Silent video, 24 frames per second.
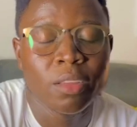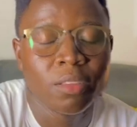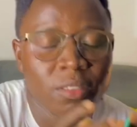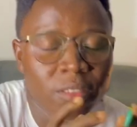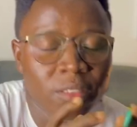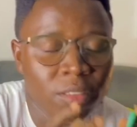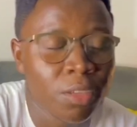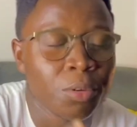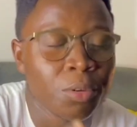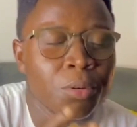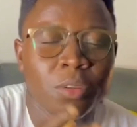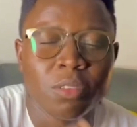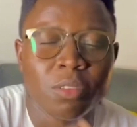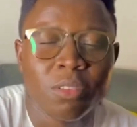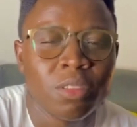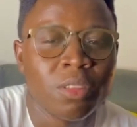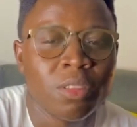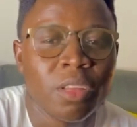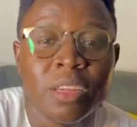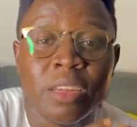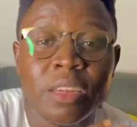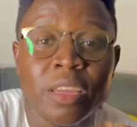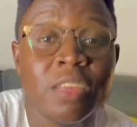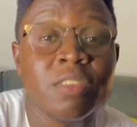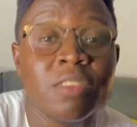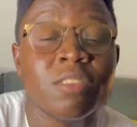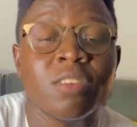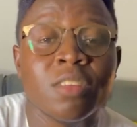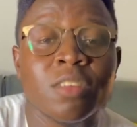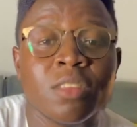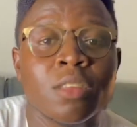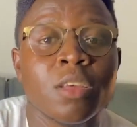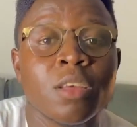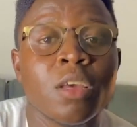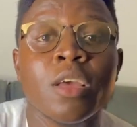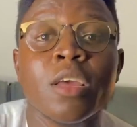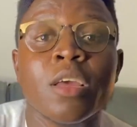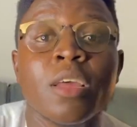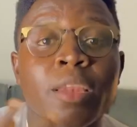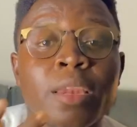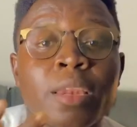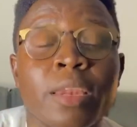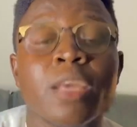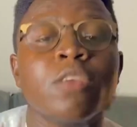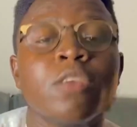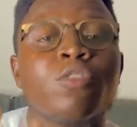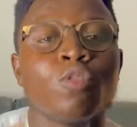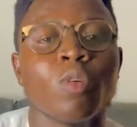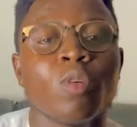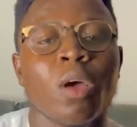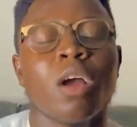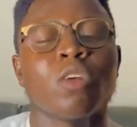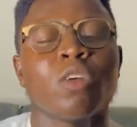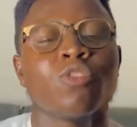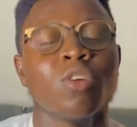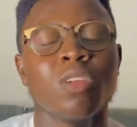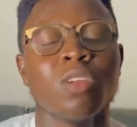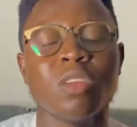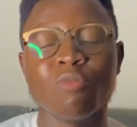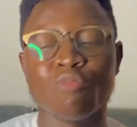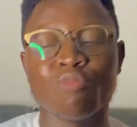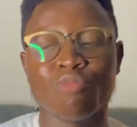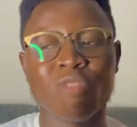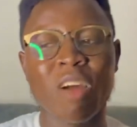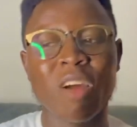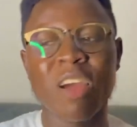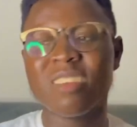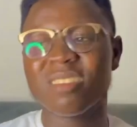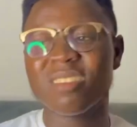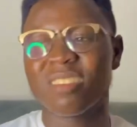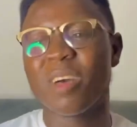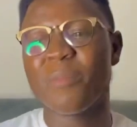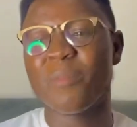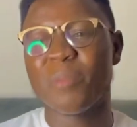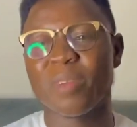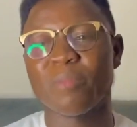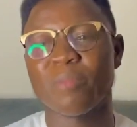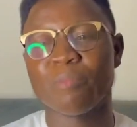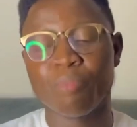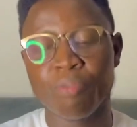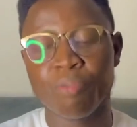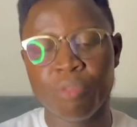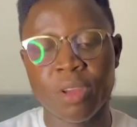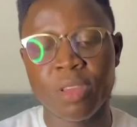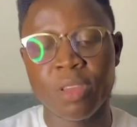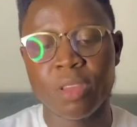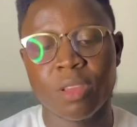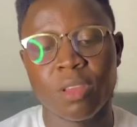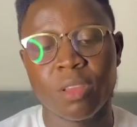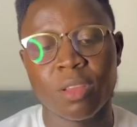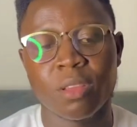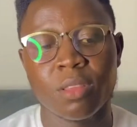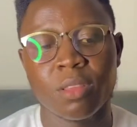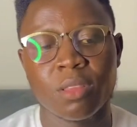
serious, the nation needs to actually rise up and pray